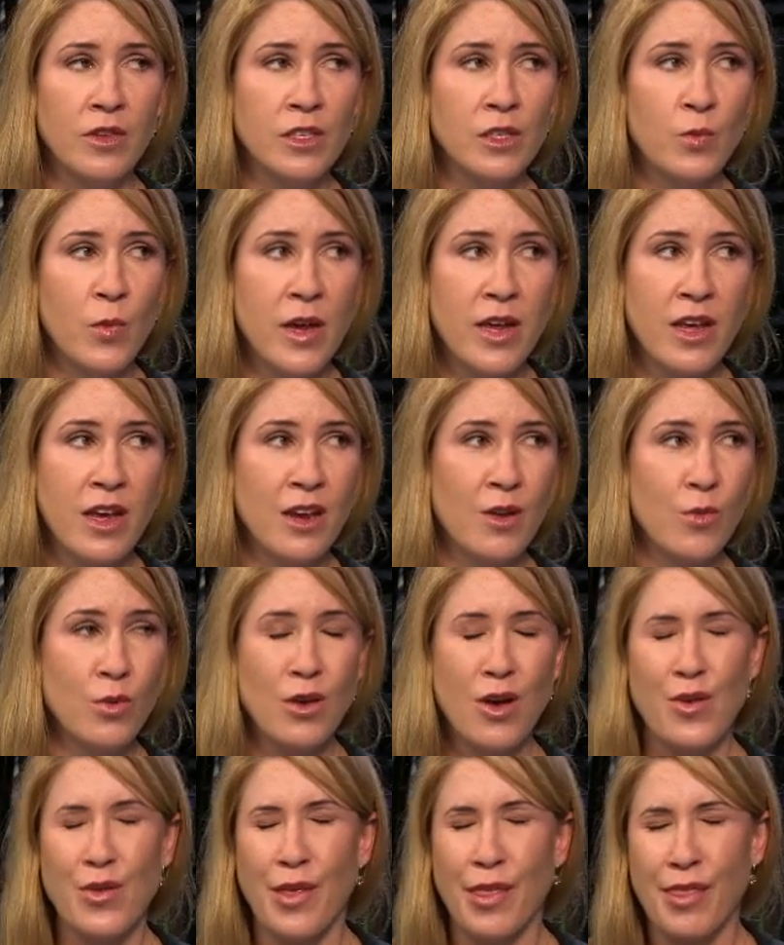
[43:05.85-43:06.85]
this weekend with
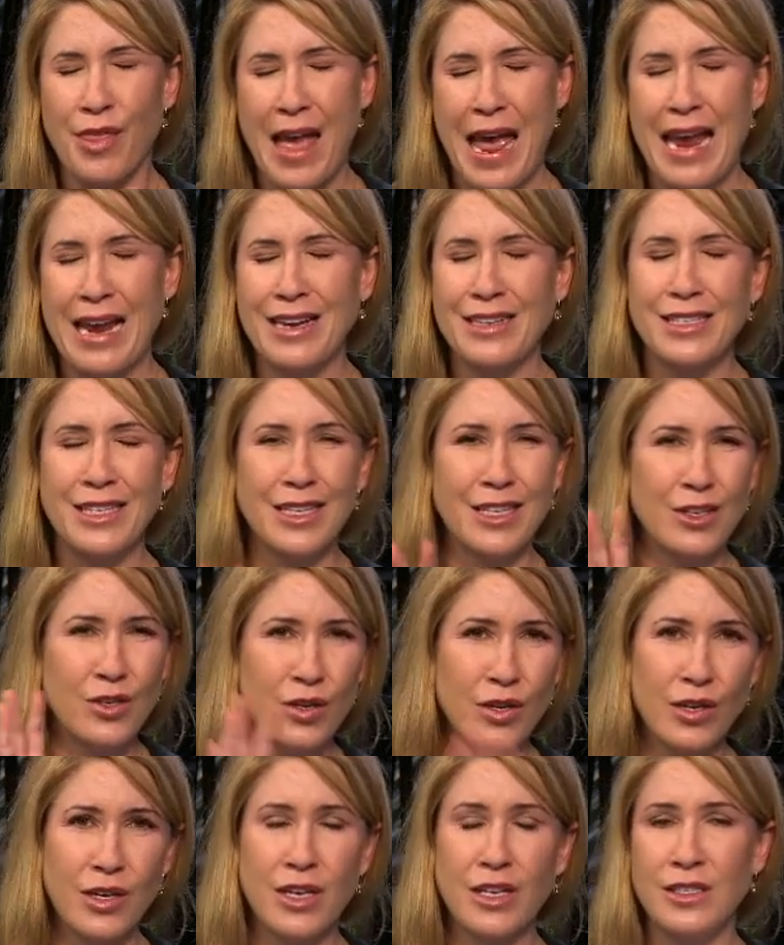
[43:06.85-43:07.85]
all the thanks and the
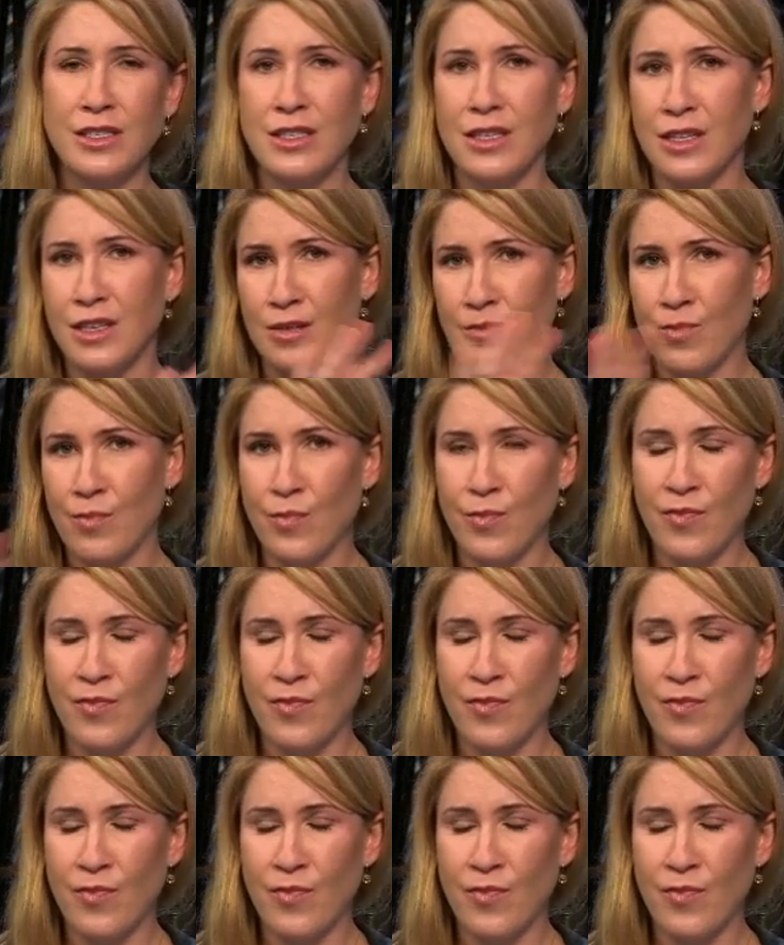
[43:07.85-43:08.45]
turkeys and the